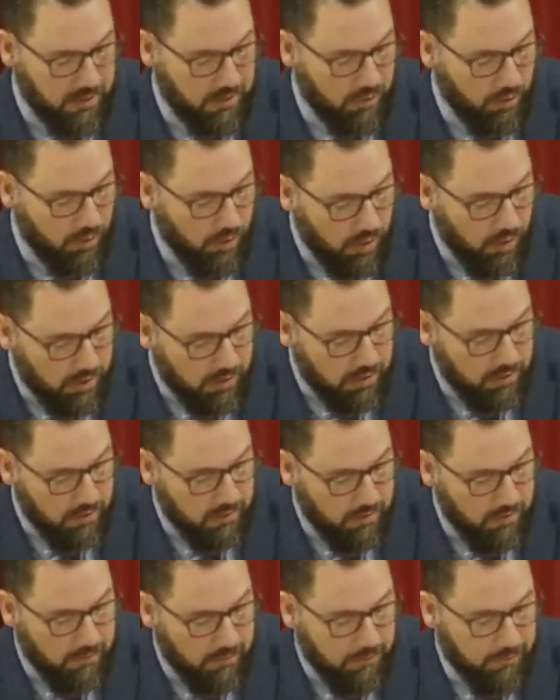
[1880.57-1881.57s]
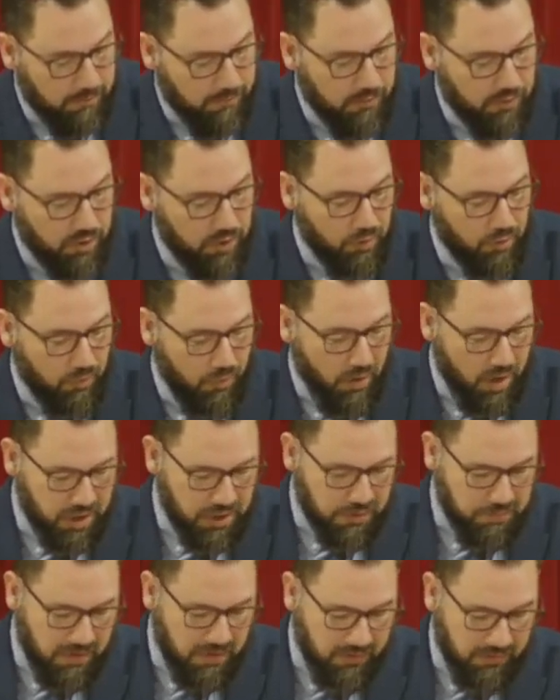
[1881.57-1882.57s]
Lord, do you
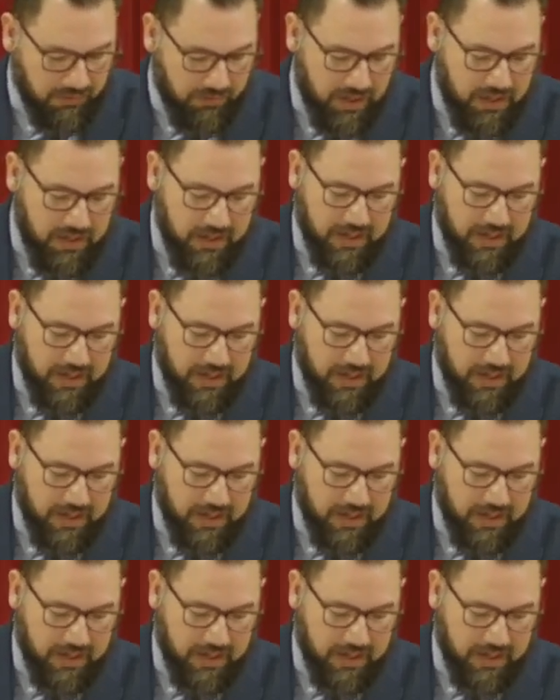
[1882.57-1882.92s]
wash my feet?